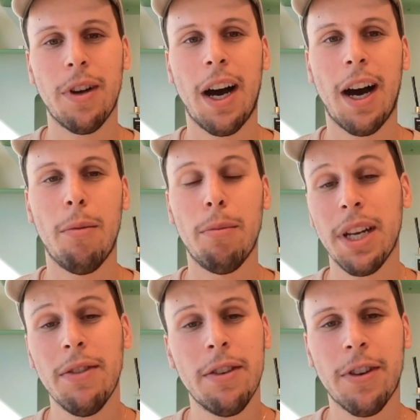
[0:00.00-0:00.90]
But
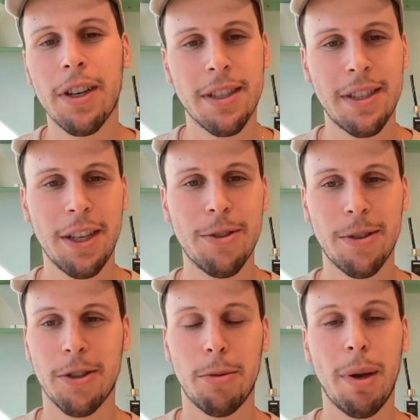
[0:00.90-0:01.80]
even for existing users
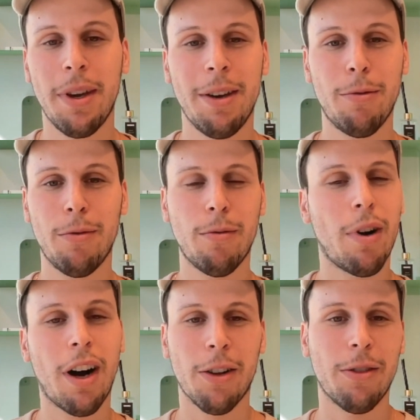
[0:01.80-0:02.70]
who maybe
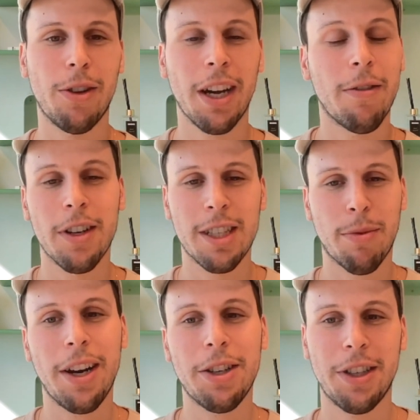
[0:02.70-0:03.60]
are looking for
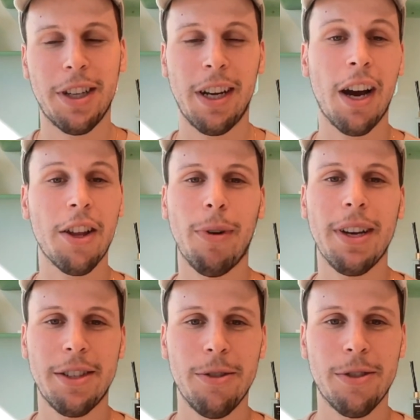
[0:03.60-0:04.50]
inspiration, other ways
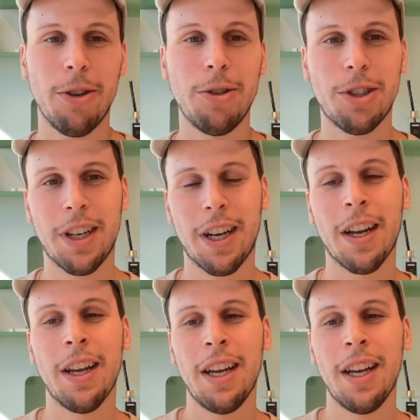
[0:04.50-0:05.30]
to use Notion,